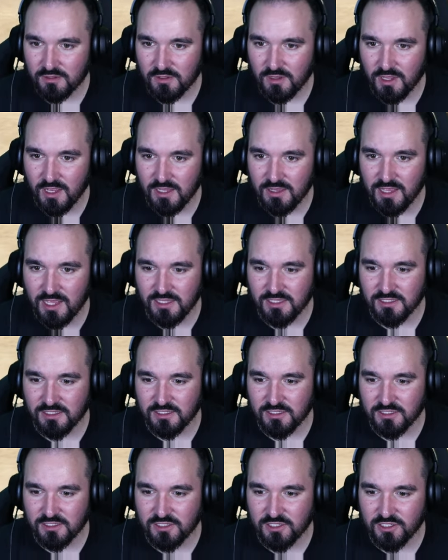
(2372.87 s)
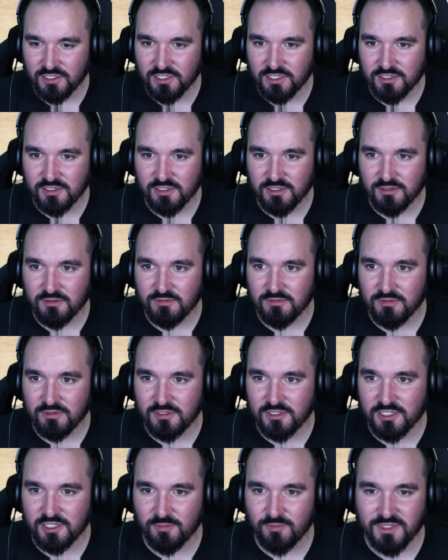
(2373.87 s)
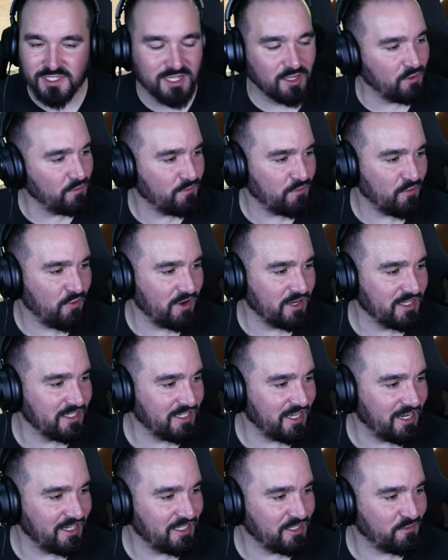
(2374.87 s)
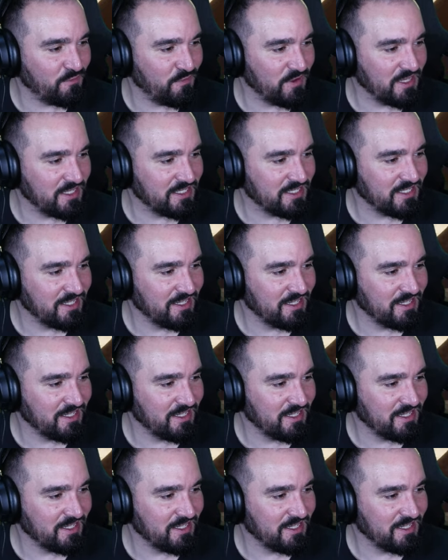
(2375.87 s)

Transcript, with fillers: And then just some silver on his, at his feet.